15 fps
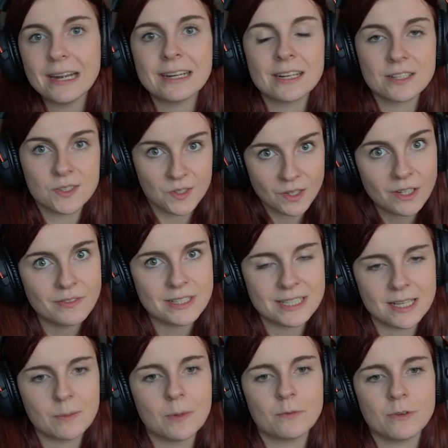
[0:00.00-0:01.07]
and a service
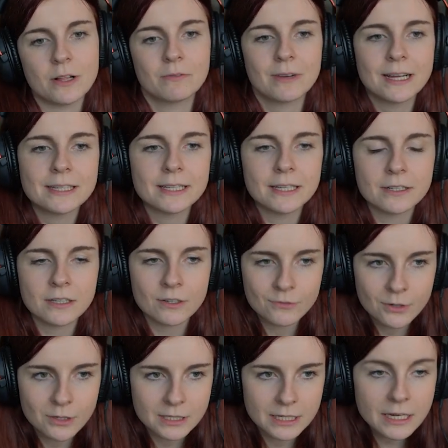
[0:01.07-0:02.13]
YAML file right here in that
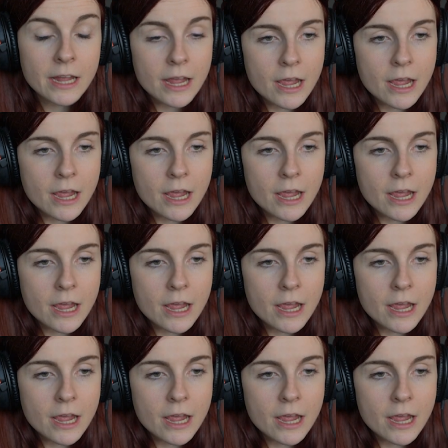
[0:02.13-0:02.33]
folder.